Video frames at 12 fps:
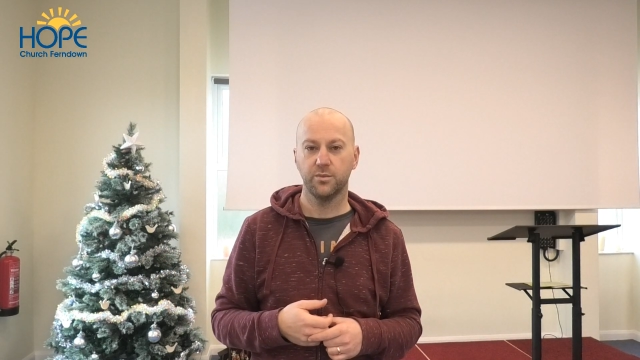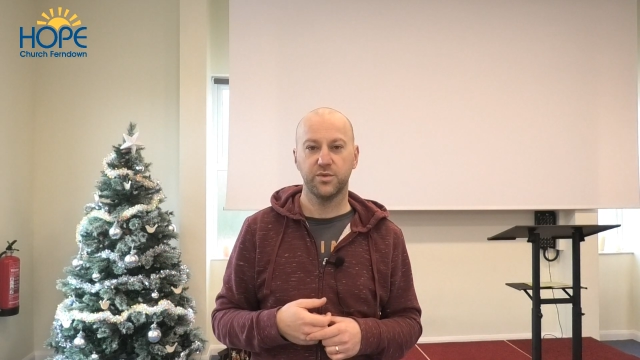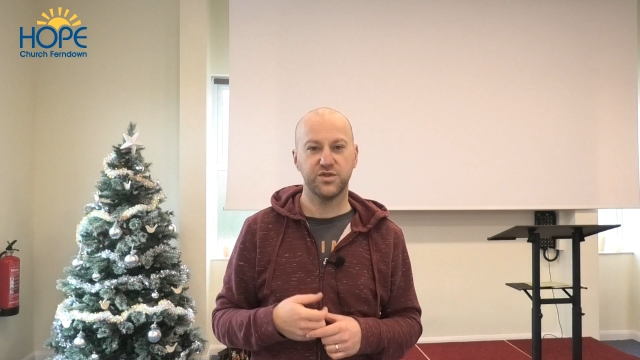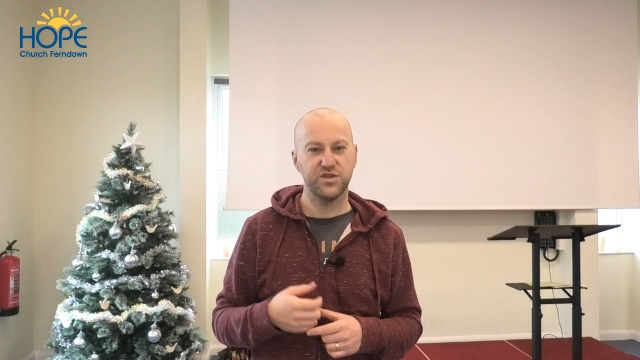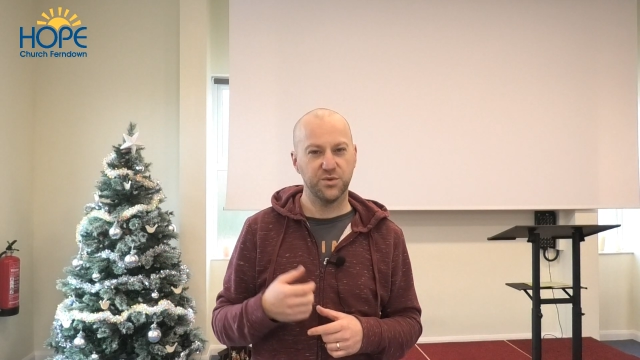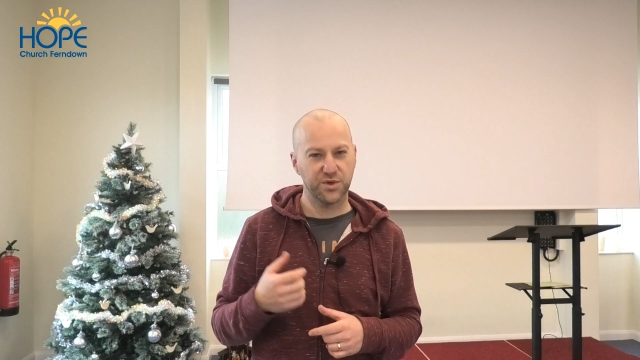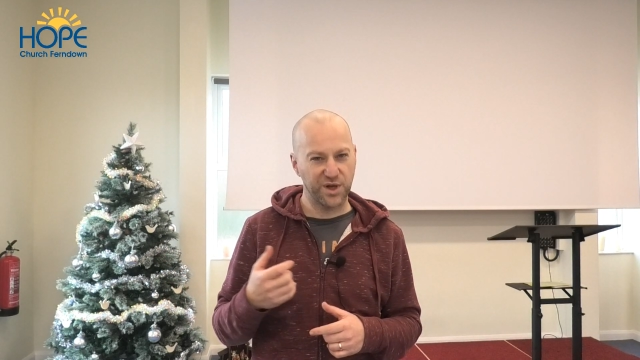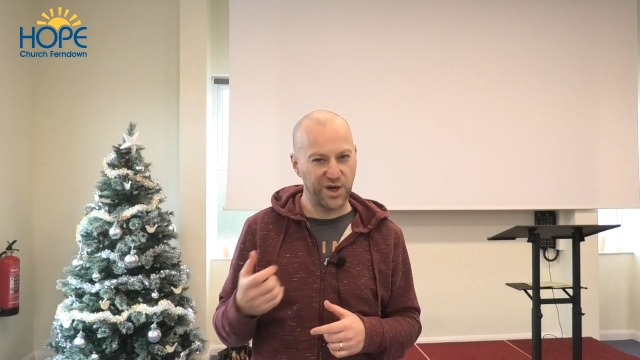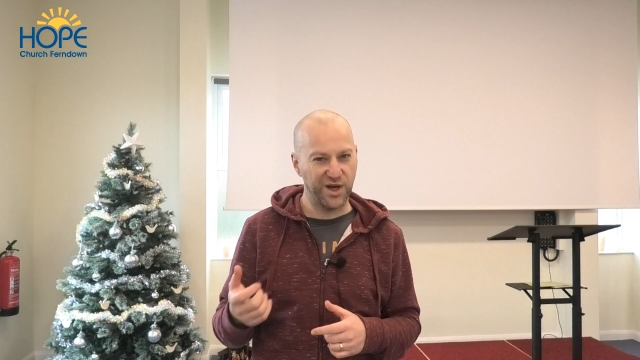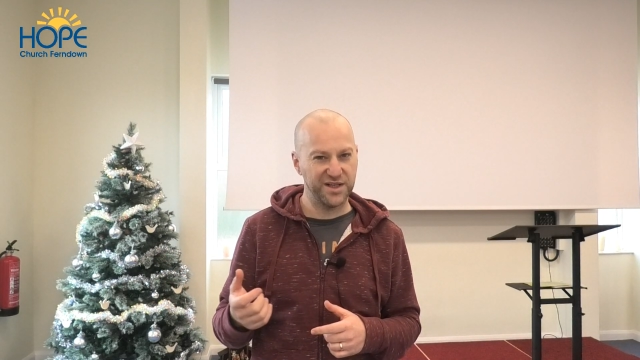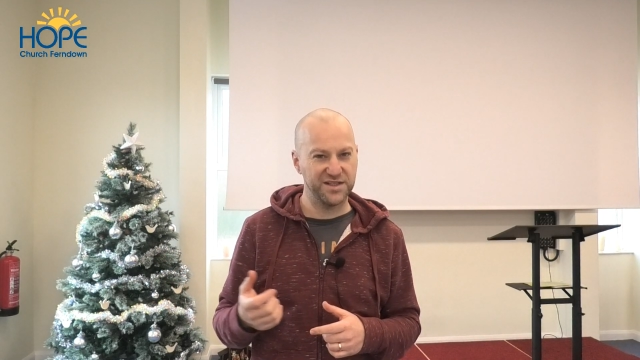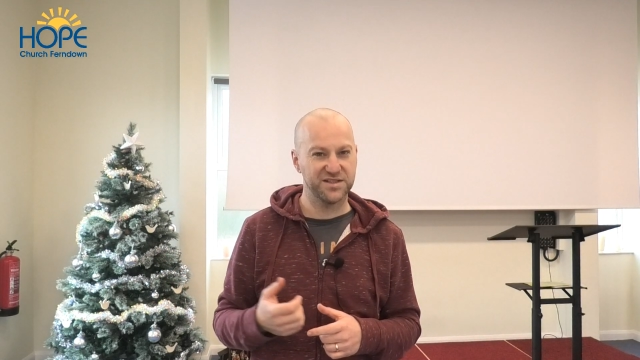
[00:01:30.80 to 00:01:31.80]
But do you want to
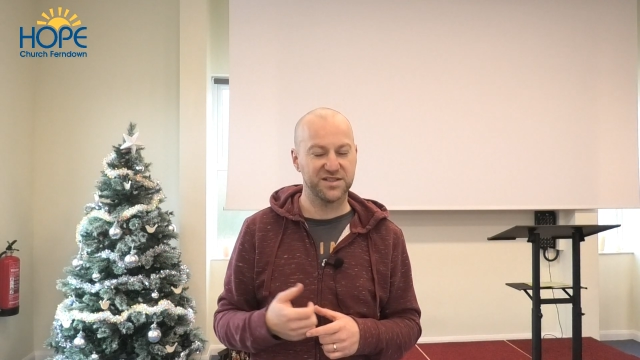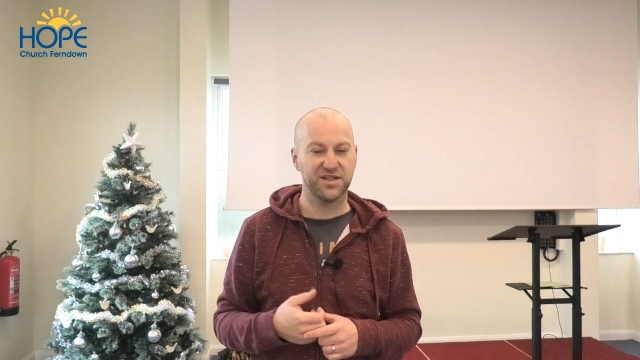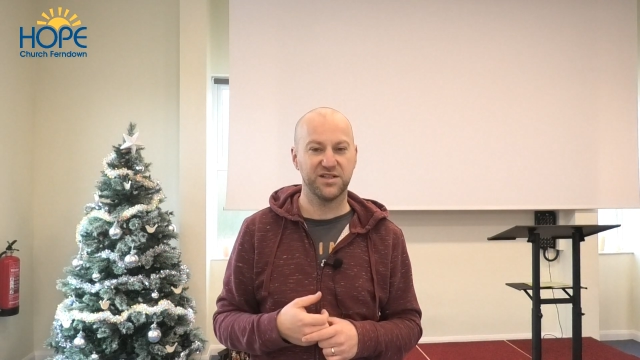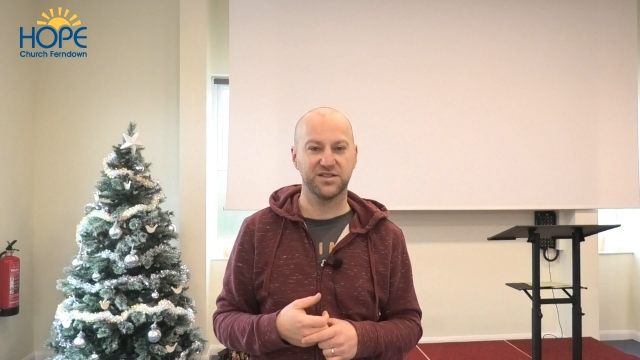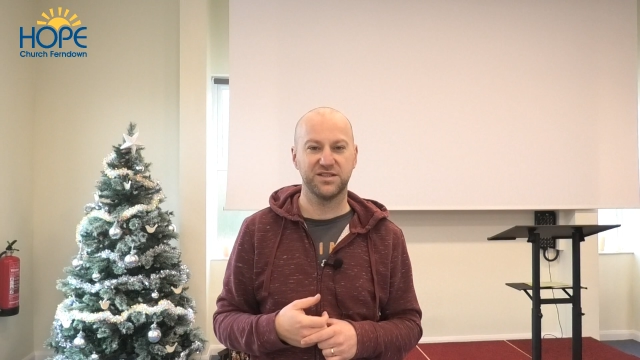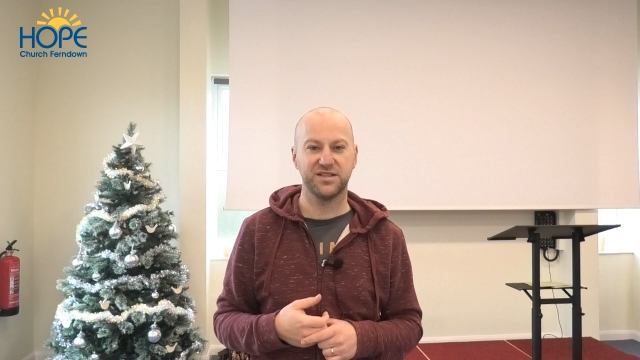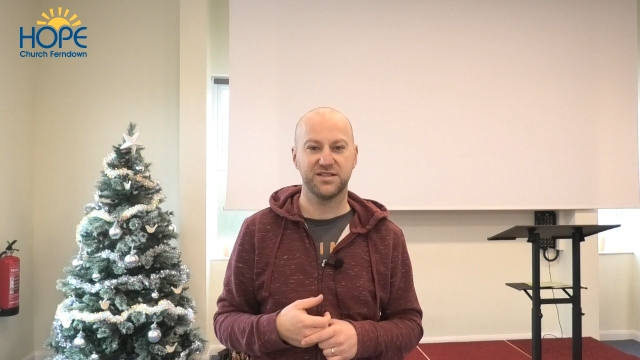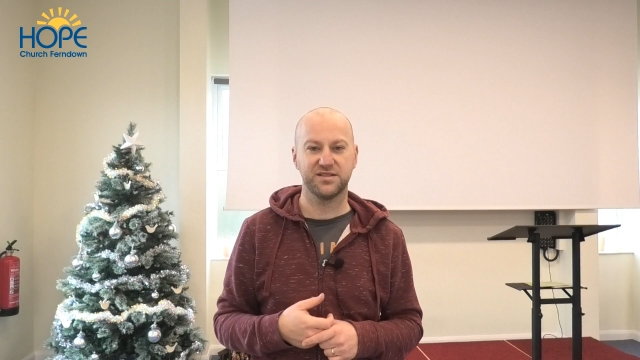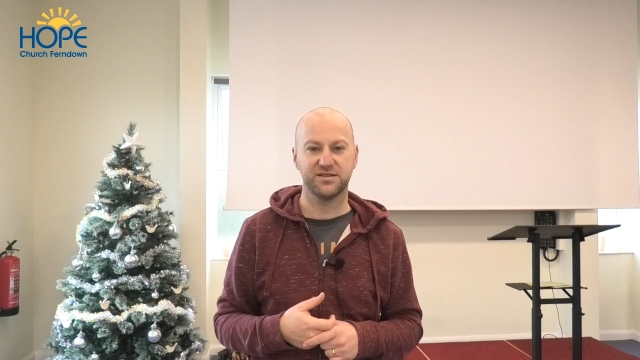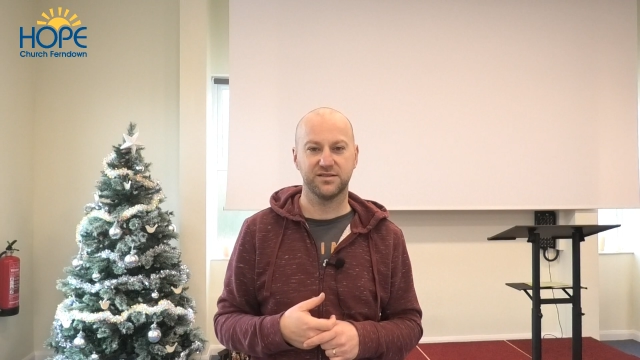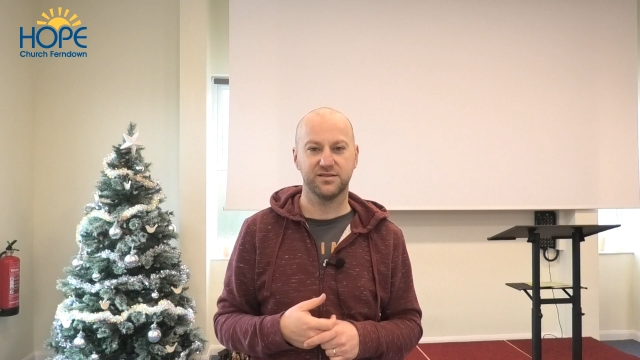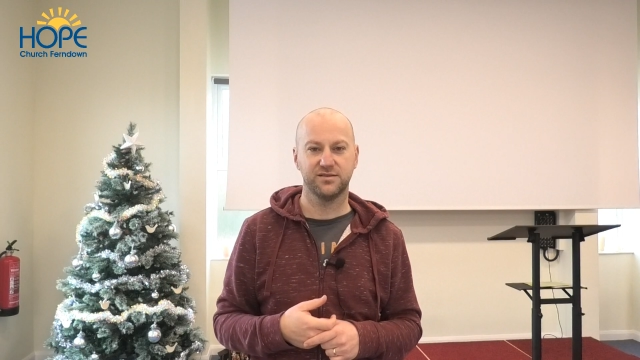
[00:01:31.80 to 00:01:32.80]
hide in the
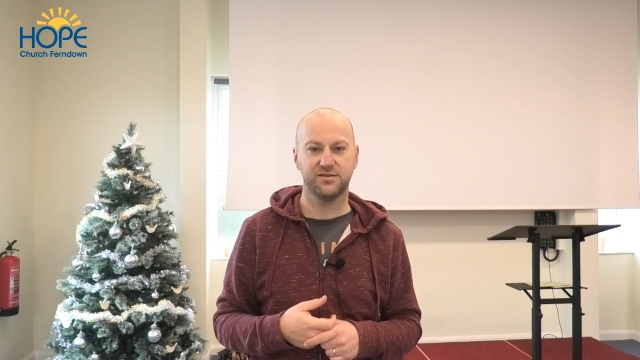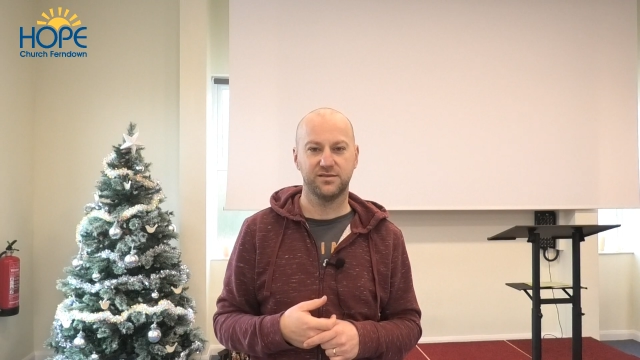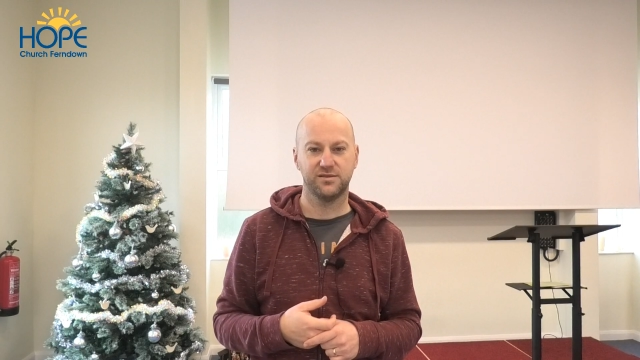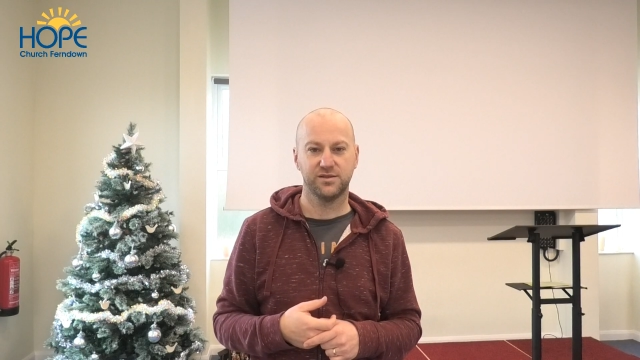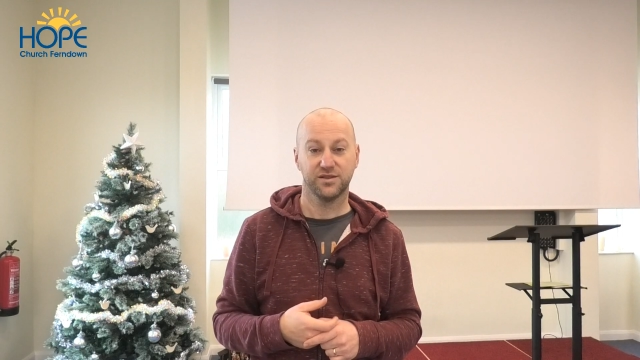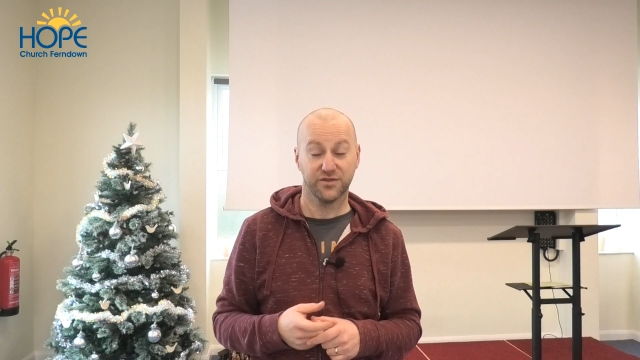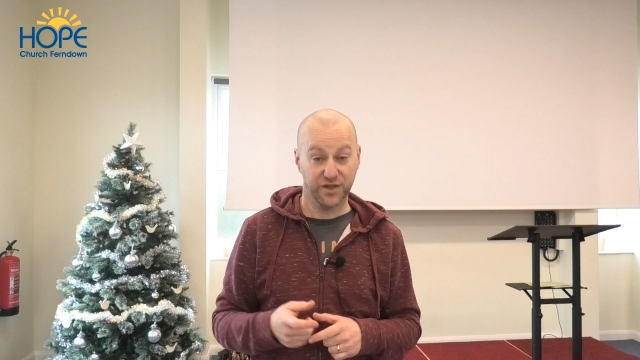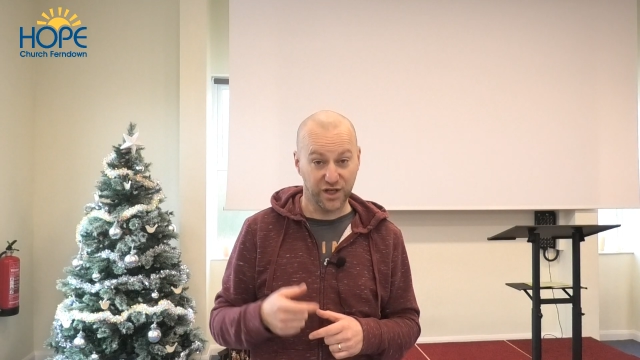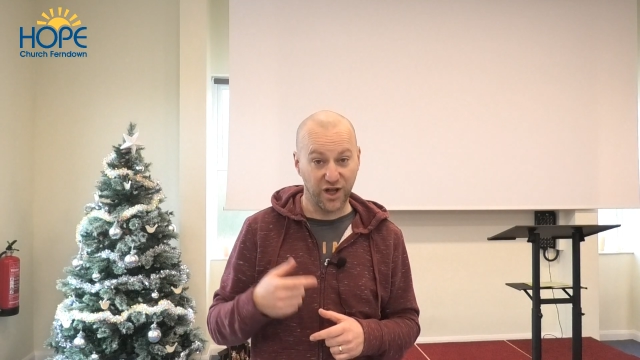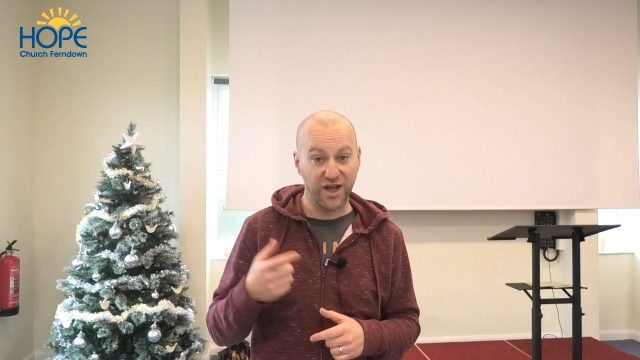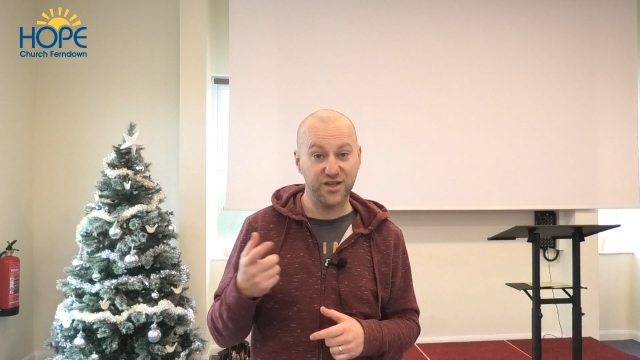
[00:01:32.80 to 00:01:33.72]
darkness? The light